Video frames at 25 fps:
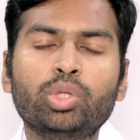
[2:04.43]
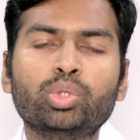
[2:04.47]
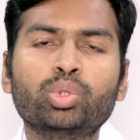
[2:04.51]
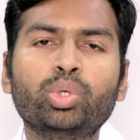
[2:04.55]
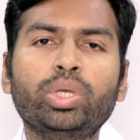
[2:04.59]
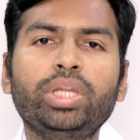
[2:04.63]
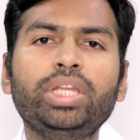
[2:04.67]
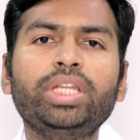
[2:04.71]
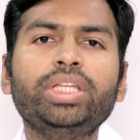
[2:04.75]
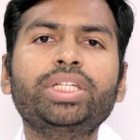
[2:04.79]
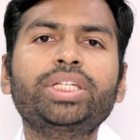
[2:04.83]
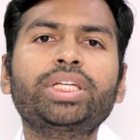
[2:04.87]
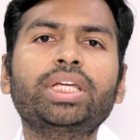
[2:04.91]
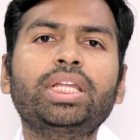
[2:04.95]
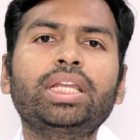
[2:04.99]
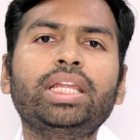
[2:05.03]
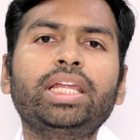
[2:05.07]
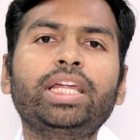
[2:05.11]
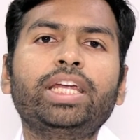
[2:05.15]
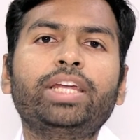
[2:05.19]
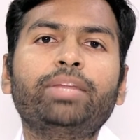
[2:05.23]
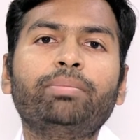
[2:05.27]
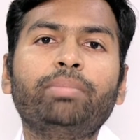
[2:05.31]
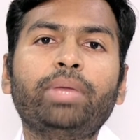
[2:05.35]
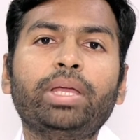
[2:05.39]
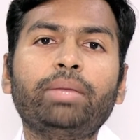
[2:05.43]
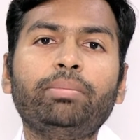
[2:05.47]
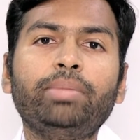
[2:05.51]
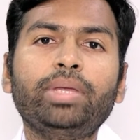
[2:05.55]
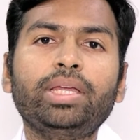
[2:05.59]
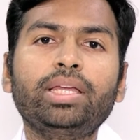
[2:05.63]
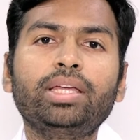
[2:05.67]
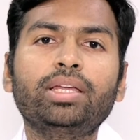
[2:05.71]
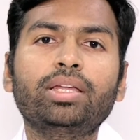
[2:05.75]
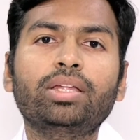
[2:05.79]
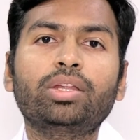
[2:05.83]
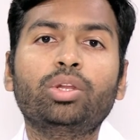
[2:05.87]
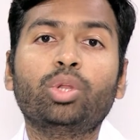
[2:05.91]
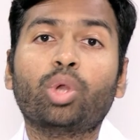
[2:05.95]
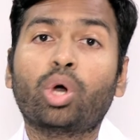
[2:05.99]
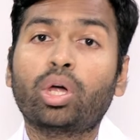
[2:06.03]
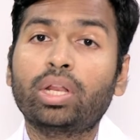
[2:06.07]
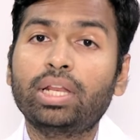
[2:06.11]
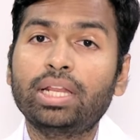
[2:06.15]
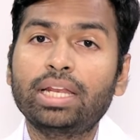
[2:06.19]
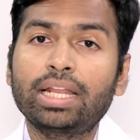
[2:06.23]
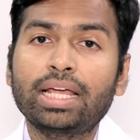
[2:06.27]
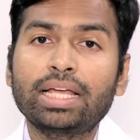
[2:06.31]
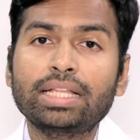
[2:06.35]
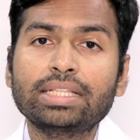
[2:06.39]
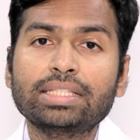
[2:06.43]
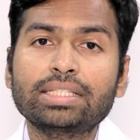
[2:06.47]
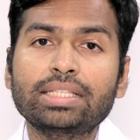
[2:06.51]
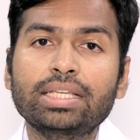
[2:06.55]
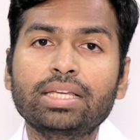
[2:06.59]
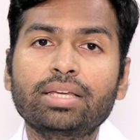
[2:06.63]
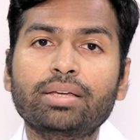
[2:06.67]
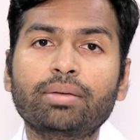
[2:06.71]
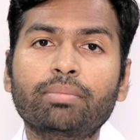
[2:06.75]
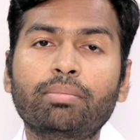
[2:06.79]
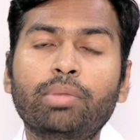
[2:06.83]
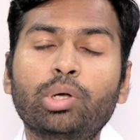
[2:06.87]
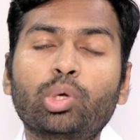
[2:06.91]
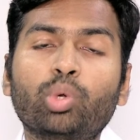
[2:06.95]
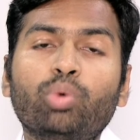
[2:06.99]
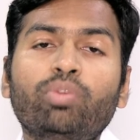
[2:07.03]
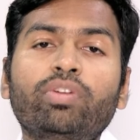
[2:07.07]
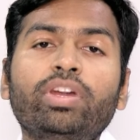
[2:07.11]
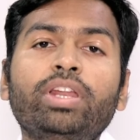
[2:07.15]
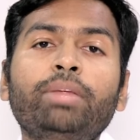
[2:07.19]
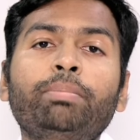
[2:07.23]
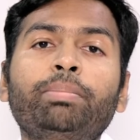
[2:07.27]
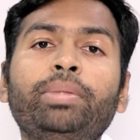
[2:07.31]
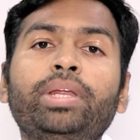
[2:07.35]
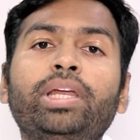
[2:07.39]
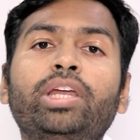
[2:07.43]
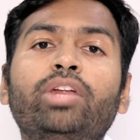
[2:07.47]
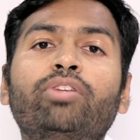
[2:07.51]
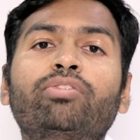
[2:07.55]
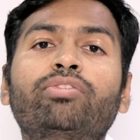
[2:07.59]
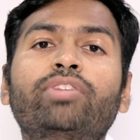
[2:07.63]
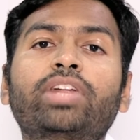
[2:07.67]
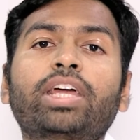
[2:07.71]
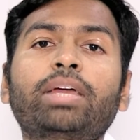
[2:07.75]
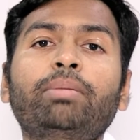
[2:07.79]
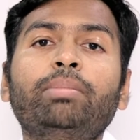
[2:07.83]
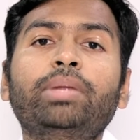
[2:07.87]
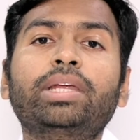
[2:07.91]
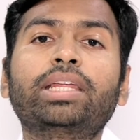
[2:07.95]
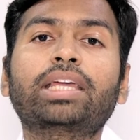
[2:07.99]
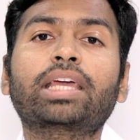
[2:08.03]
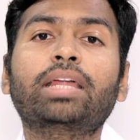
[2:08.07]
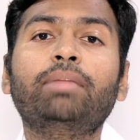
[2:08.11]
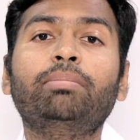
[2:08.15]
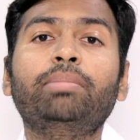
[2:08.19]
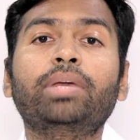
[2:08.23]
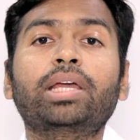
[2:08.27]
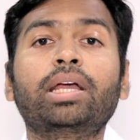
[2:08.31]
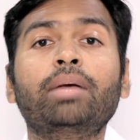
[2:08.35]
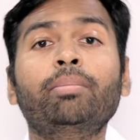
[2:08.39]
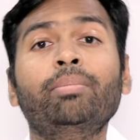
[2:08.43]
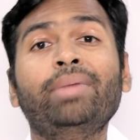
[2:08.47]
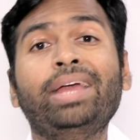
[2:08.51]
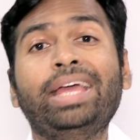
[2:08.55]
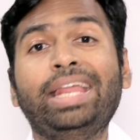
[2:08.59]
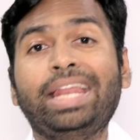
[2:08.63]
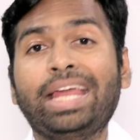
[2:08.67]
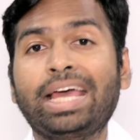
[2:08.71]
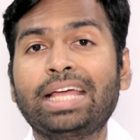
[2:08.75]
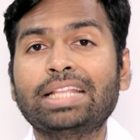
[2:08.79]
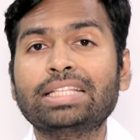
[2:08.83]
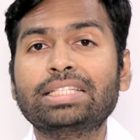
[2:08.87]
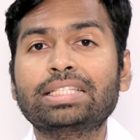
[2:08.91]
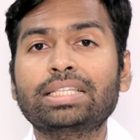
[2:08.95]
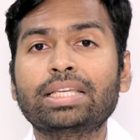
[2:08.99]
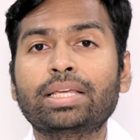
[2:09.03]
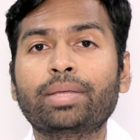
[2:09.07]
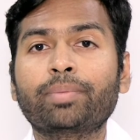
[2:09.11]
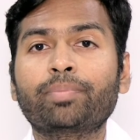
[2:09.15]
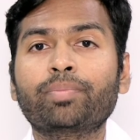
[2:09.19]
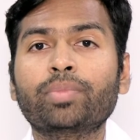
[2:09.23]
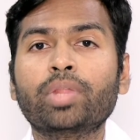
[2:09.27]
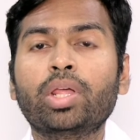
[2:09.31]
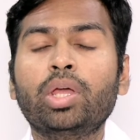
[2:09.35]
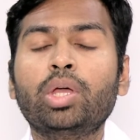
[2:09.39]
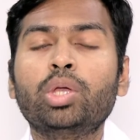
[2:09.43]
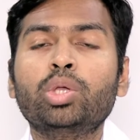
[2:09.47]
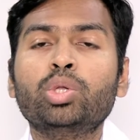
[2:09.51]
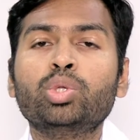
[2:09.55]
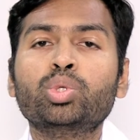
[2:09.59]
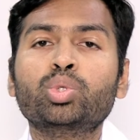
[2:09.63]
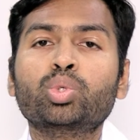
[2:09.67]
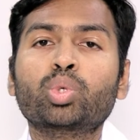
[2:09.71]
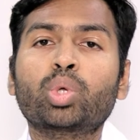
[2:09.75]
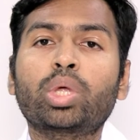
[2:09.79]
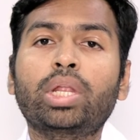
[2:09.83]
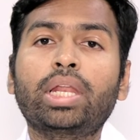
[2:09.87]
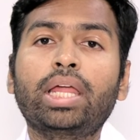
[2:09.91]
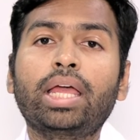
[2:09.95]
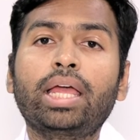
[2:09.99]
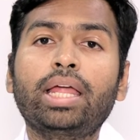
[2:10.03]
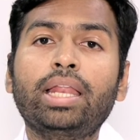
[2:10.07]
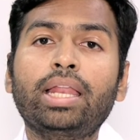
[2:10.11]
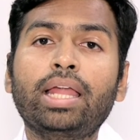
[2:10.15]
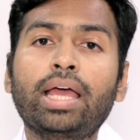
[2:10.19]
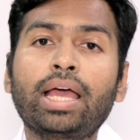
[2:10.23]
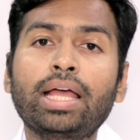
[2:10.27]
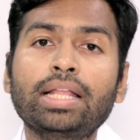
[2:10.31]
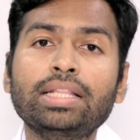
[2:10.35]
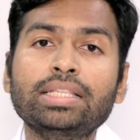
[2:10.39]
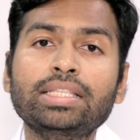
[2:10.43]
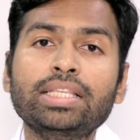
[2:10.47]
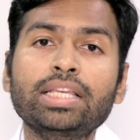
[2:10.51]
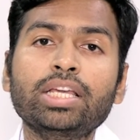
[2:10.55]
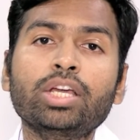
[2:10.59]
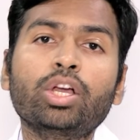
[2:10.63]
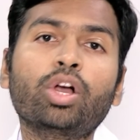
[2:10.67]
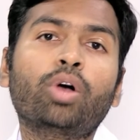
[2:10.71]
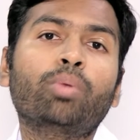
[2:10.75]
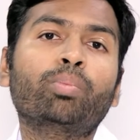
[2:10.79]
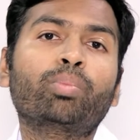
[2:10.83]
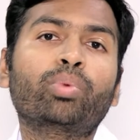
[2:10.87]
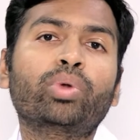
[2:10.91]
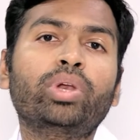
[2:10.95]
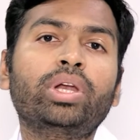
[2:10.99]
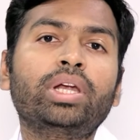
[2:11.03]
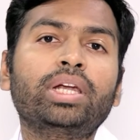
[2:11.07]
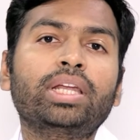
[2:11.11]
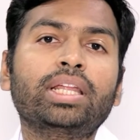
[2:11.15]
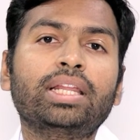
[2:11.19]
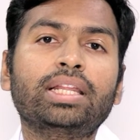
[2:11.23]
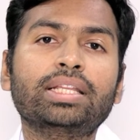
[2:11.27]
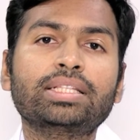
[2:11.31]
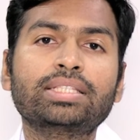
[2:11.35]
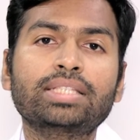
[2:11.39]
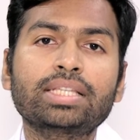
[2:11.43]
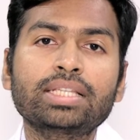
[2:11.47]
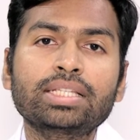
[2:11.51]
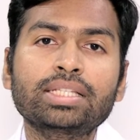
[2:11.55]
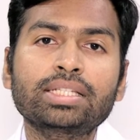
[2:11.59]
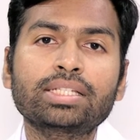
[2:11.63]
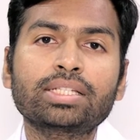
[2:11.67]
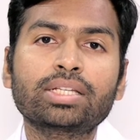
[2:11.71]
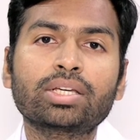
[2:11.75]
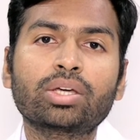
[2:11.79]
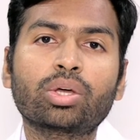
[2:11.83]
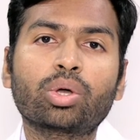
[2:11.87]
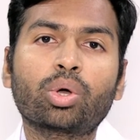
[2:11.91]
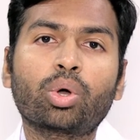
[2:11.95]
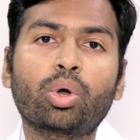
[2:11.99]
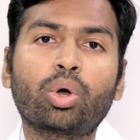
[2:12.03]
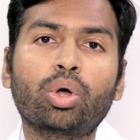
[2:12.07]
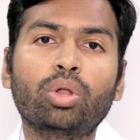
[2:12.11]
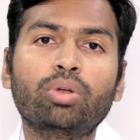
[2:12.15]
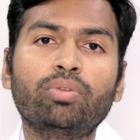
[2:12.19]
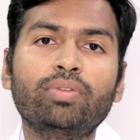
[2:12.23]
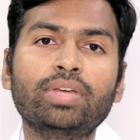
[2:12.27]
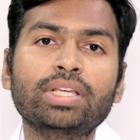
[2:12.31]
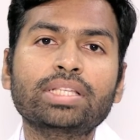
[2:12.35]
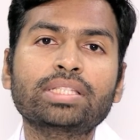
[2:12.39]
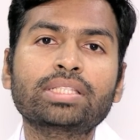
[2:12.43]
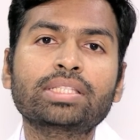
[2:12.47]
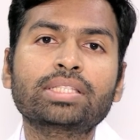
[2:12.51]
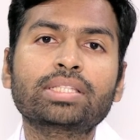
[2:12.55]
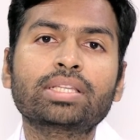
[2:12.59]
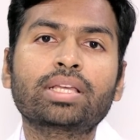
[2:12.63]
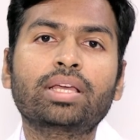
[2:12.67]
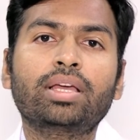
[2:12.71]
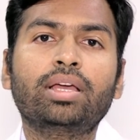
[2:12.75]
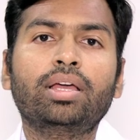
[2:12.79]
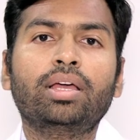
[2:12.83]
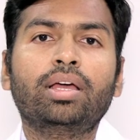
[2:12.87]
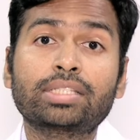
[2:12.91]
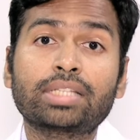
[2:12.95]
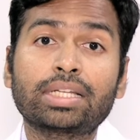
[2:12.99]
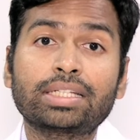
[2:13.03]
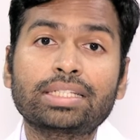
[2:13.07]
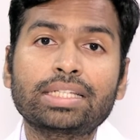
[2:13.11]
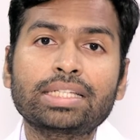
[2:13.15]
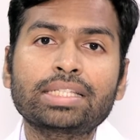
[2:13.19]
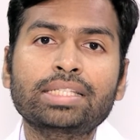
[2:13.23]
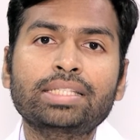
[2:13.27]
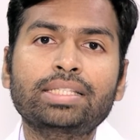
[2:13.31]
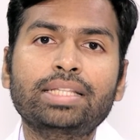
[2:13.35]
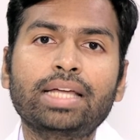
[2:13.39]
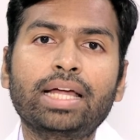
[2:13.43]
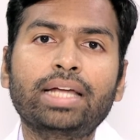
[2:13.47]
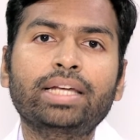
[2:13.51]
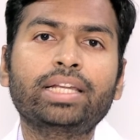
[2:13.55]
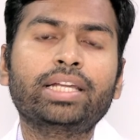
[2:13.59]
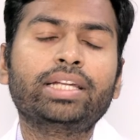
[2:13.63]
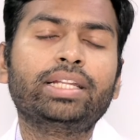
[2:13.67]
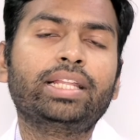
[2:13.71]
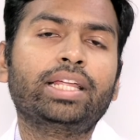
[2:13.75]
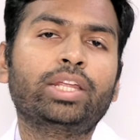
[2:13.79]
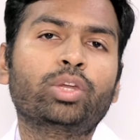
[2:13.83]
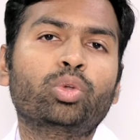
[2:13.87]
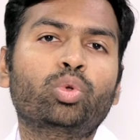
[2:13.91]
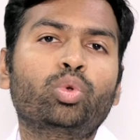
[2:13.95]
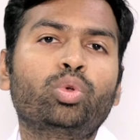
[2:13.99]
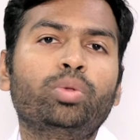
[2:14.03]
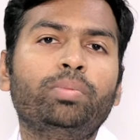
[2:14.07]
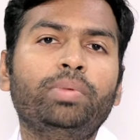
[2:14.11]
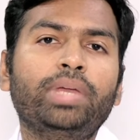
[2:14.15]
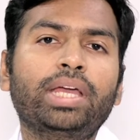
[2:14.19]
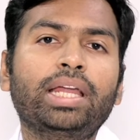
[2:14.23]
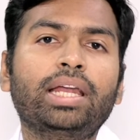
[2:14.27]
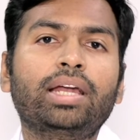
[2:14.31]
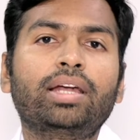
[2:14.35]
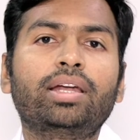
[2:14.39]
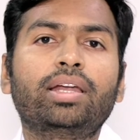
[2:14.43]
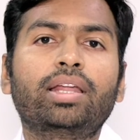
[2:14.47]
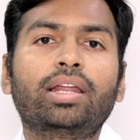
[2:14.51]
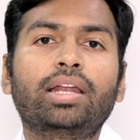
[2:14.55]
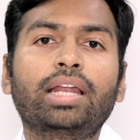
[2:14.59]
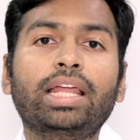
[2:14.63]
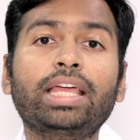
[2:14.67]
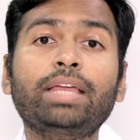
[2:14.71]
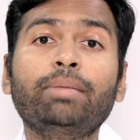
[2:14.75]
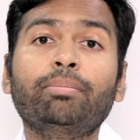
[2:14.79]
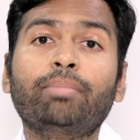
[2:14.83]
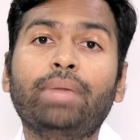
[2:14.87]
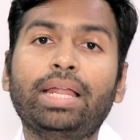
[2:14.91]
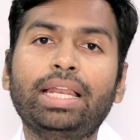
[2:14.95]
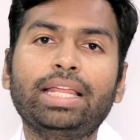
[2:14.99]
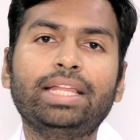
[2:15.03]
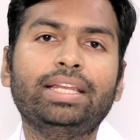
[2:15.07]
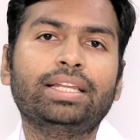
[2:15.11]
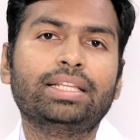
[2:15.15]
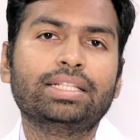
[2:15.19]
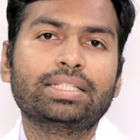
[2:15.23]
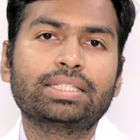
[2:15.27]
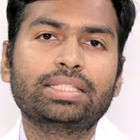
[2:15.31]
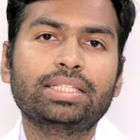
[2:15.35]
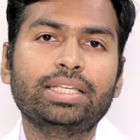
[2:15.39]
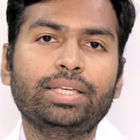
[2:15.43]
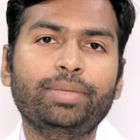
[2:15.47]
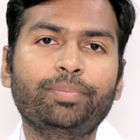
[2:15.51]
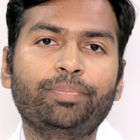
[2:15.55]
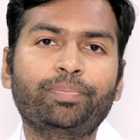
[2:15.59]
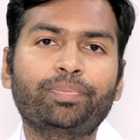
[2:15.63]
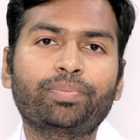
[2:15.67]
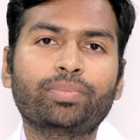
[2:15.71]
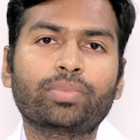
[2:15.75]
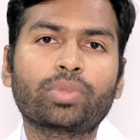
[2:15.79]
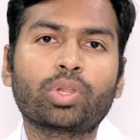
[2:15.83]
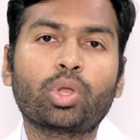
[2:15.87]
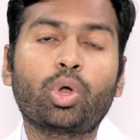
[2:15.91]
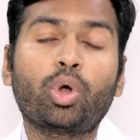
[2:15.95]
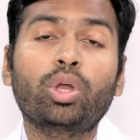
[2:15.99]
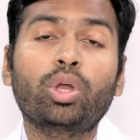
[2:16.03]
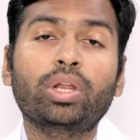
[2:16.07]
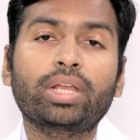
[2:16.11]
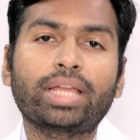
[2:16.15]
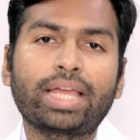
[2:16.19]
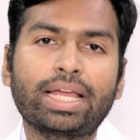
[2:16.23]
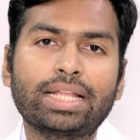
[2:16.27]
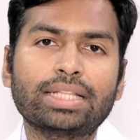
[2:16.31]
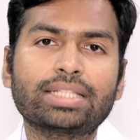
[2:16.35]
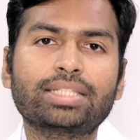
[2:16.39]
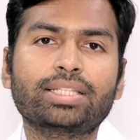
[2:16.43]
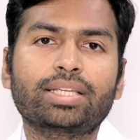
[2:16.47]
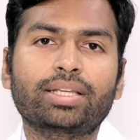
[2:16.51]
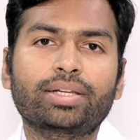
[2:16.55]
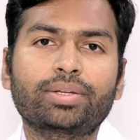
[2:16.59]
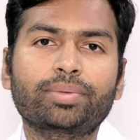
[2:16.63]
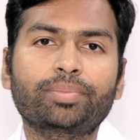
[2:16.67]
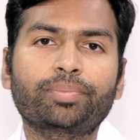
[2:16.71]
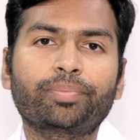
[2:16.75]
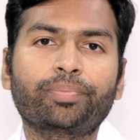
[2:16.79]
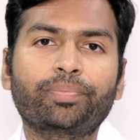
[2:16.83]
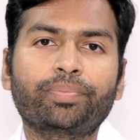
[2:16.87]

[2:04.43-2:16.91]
So initially it may be non-enhancing, but over a period of time it can become enhancing. So an enhancing component in a cyst always suggests that there could be an underlying malignancy or cancer.